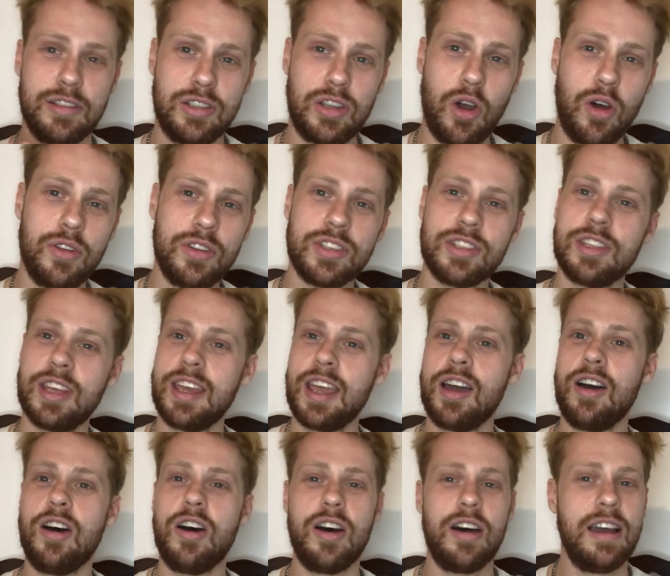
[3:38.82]
Dons,
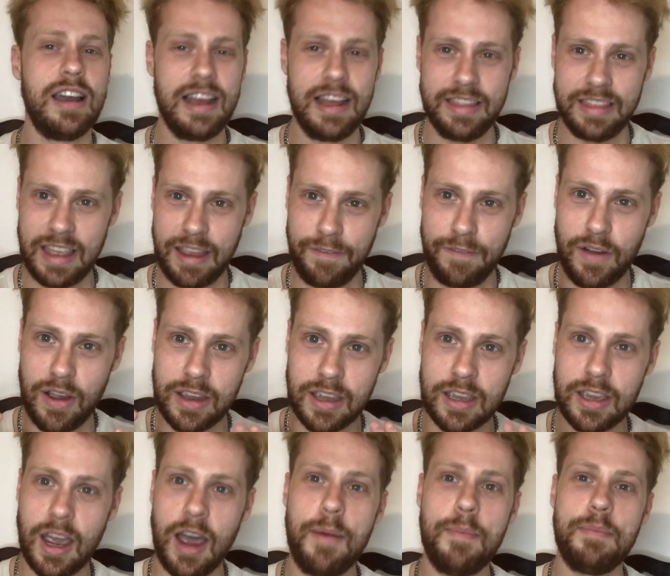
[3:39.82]
they
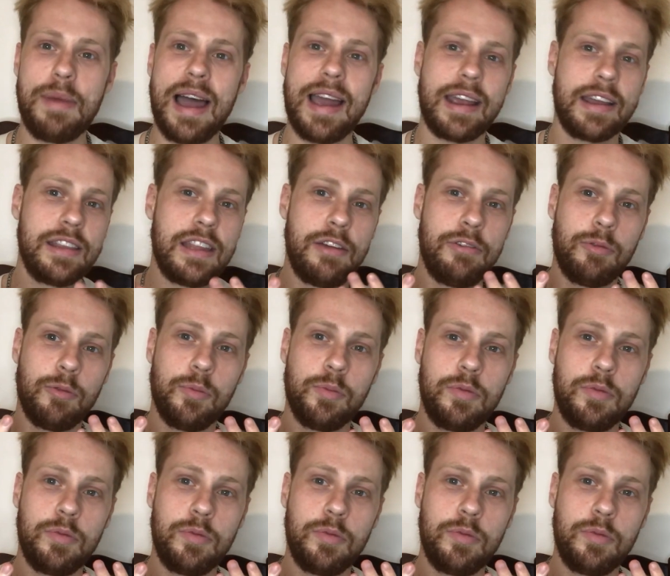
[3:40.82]
fucking come back and they've